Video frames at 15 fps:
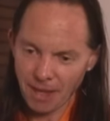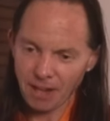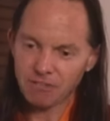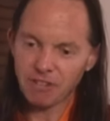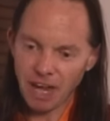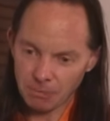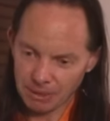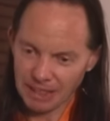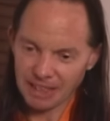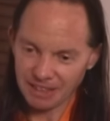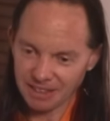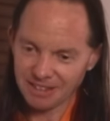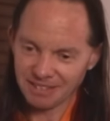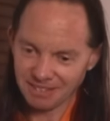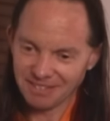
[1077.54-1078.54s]
family.
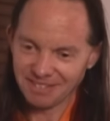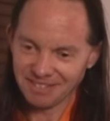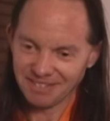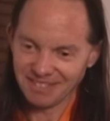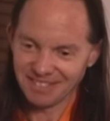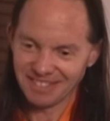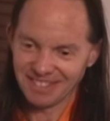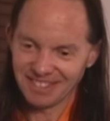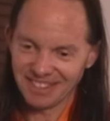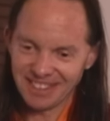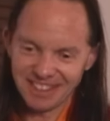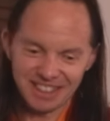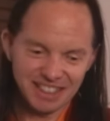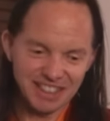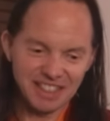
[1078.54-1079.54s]

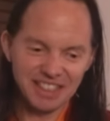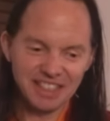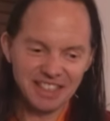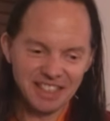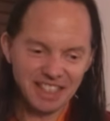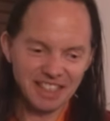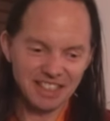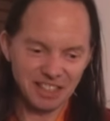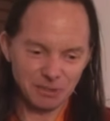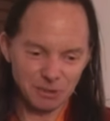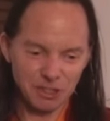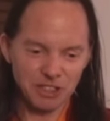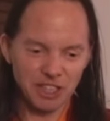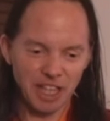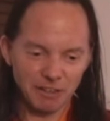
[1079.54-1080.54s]
You see? Because it
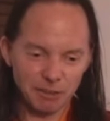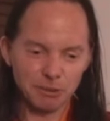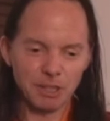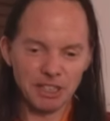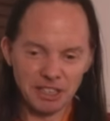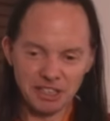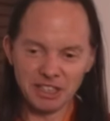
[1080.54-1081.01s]
was everyone in